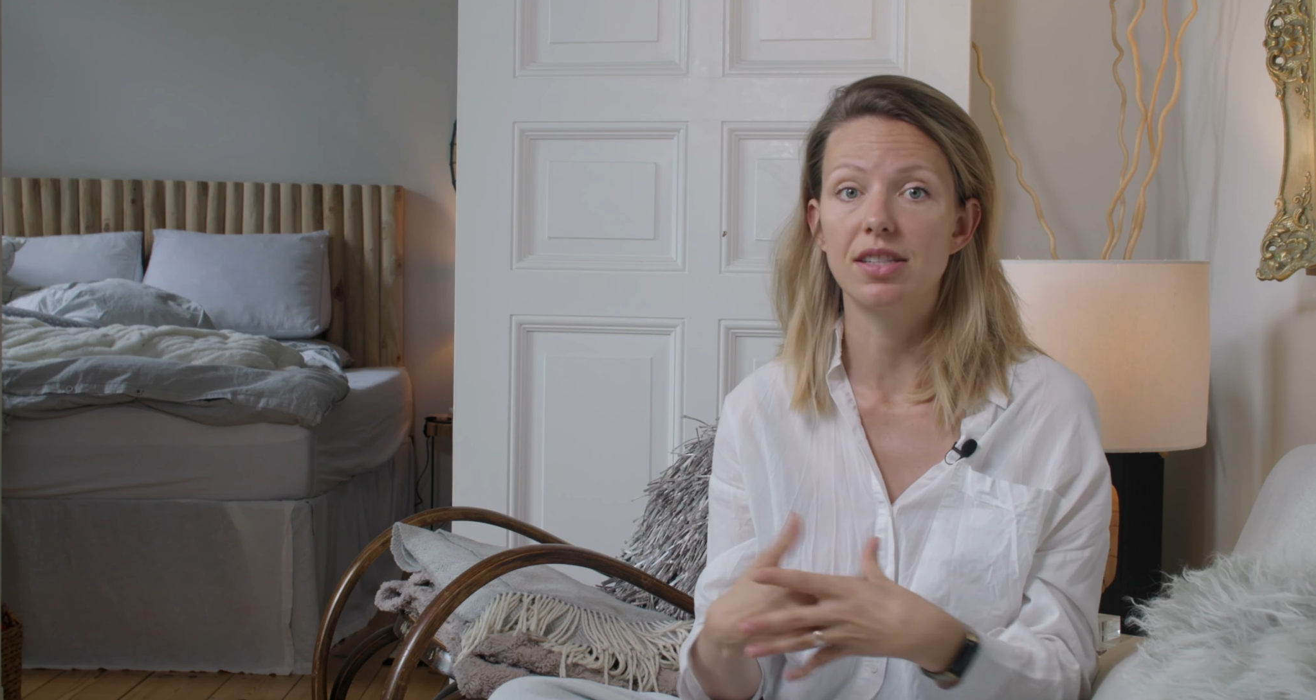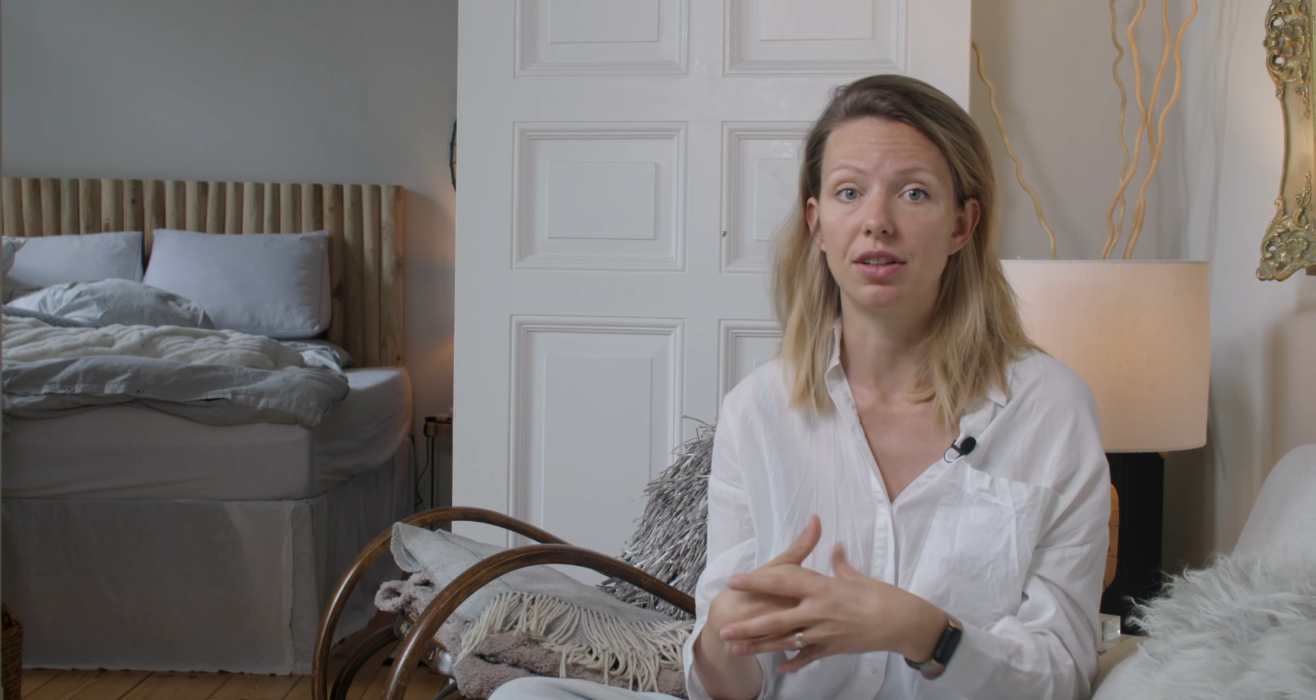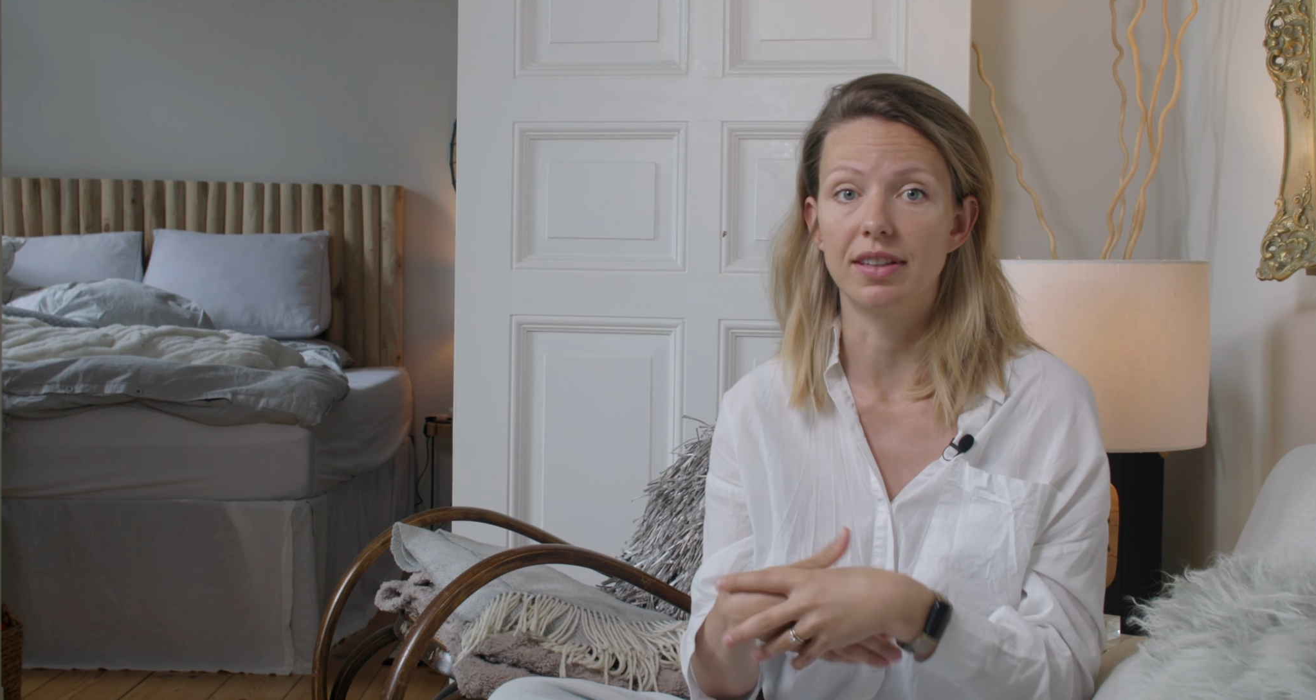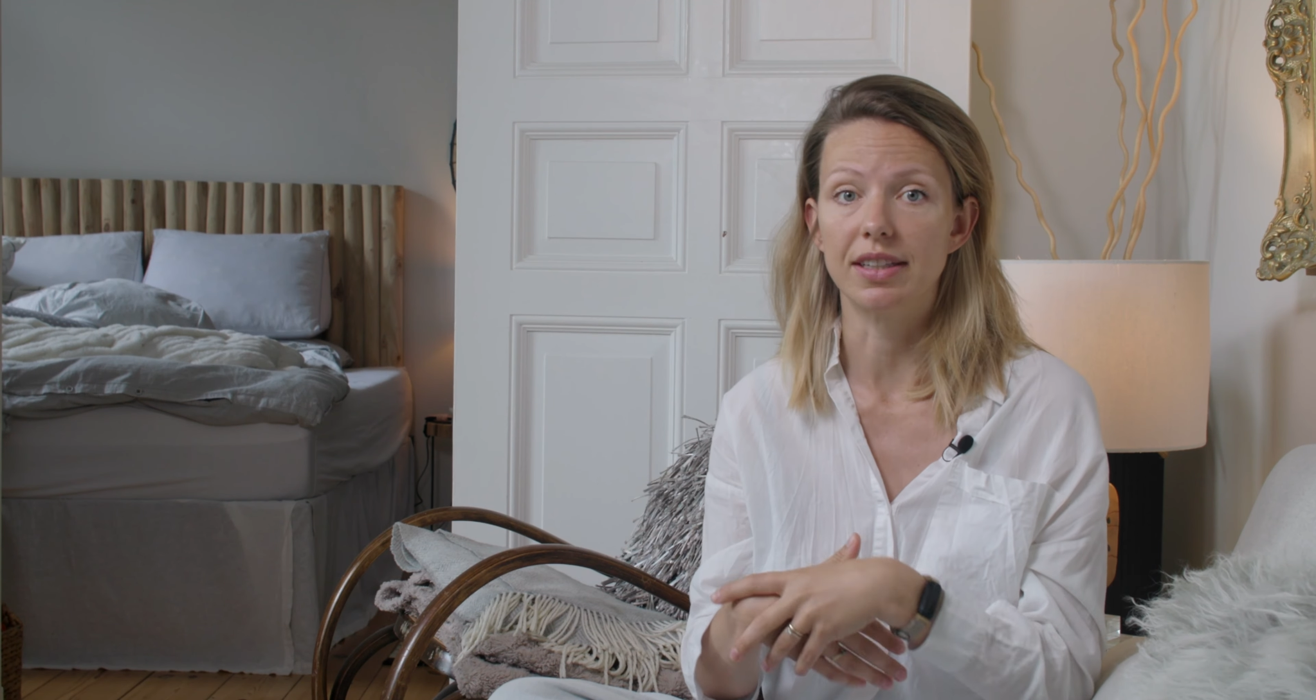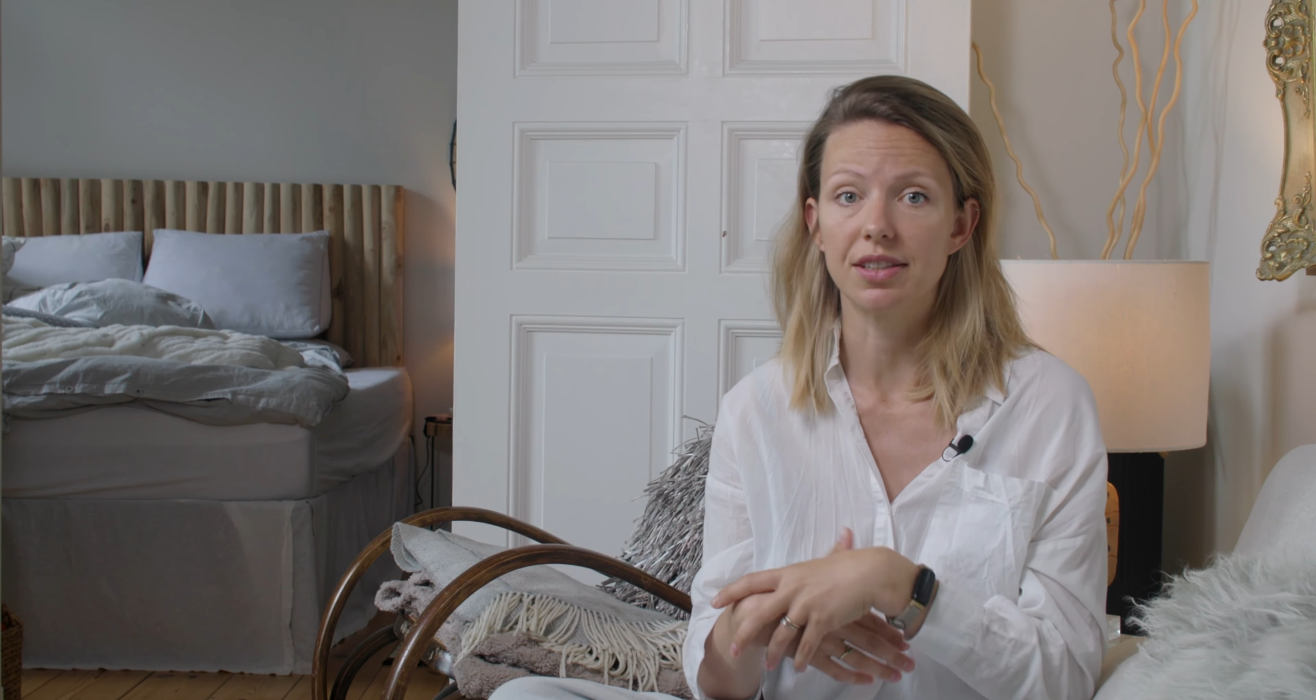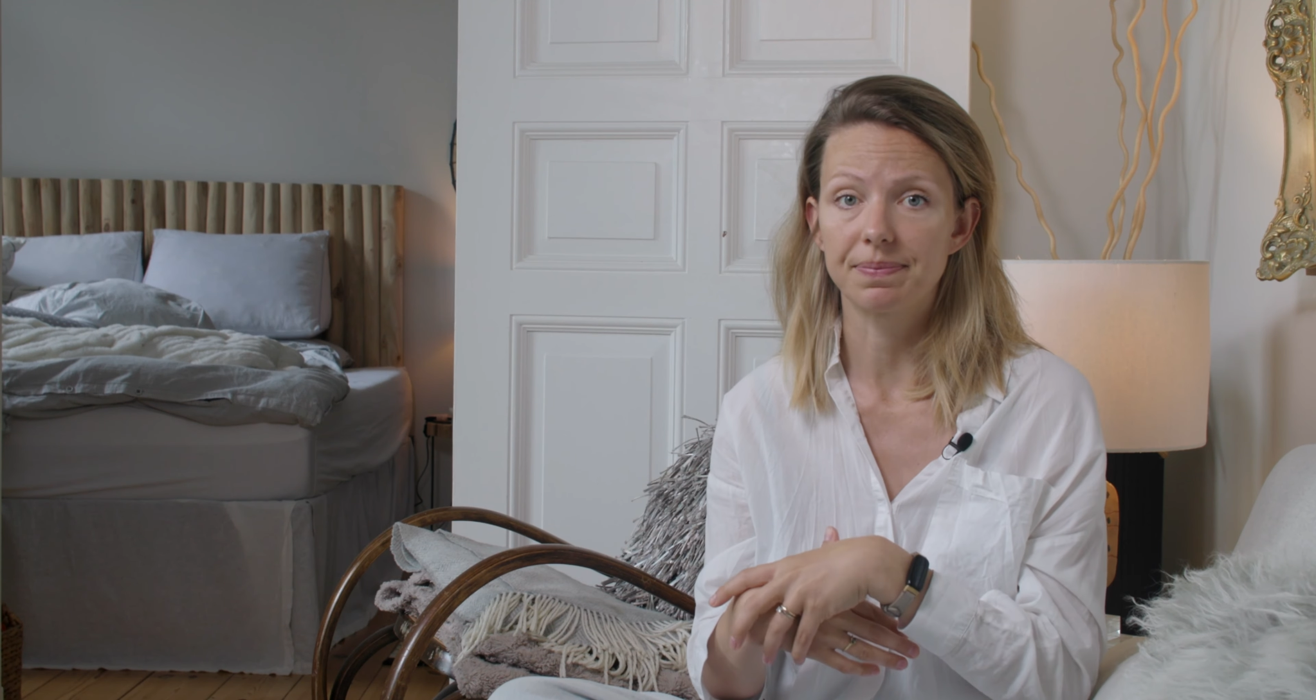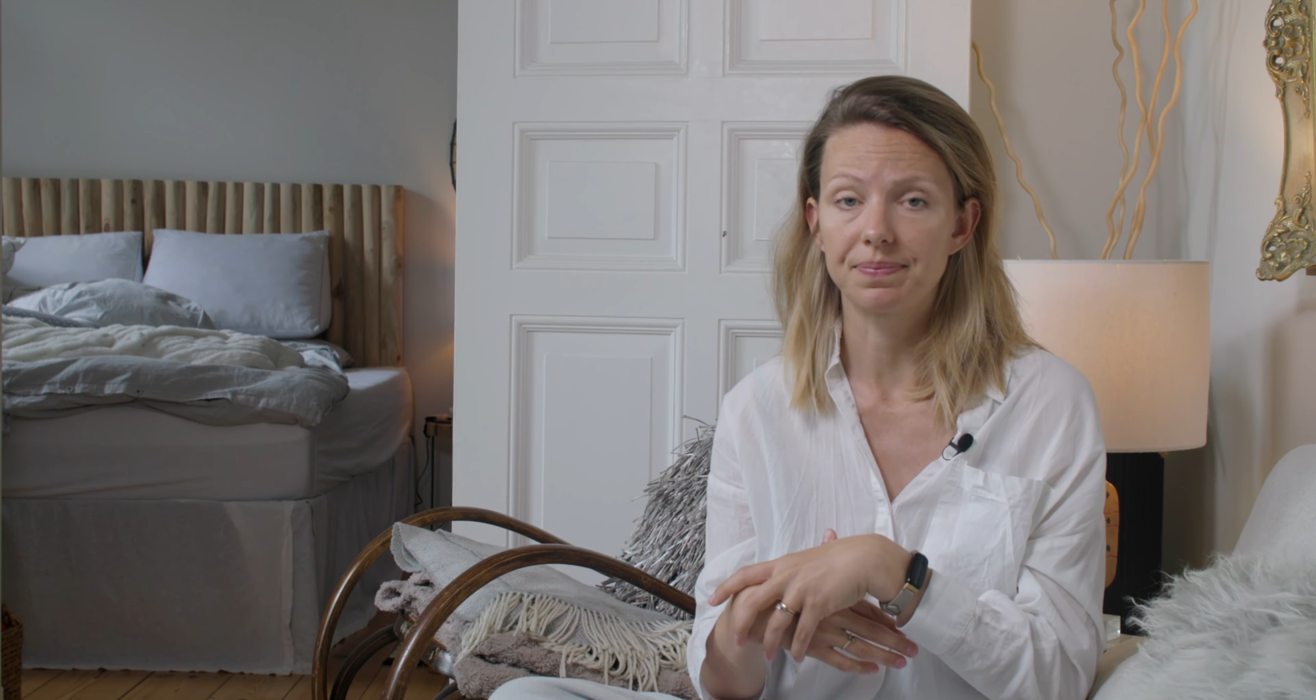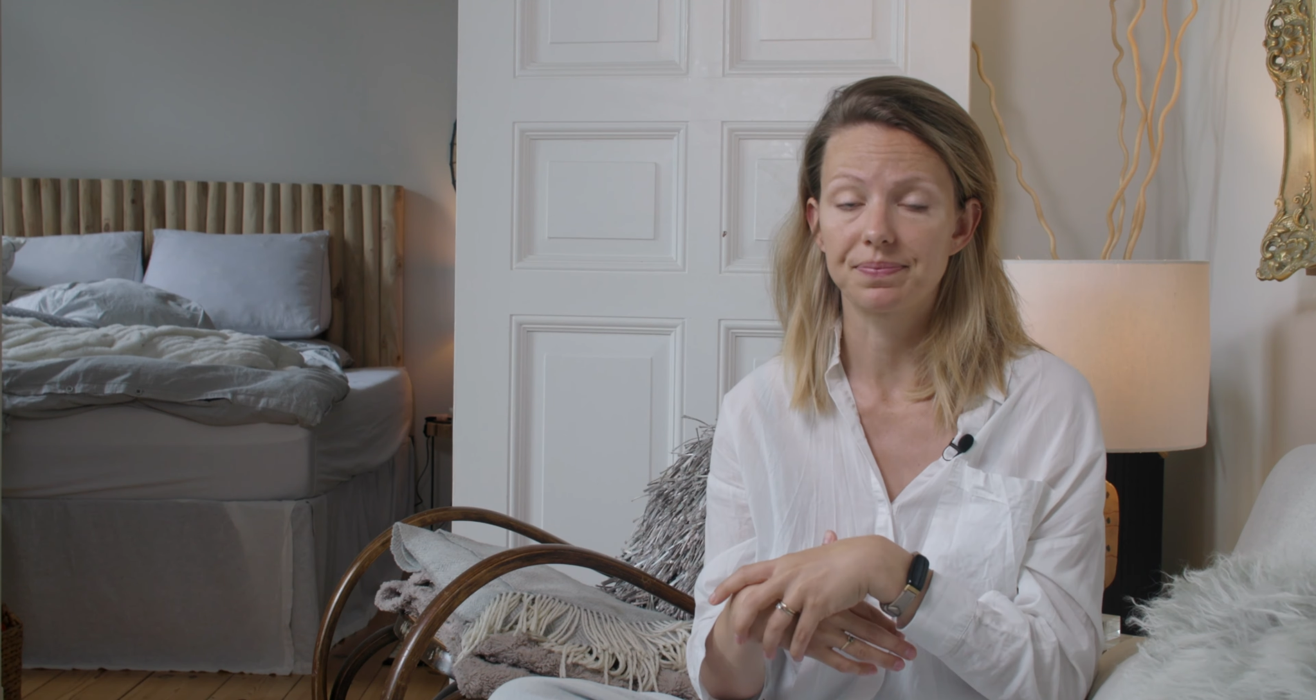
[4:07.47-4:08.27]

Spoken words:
storage.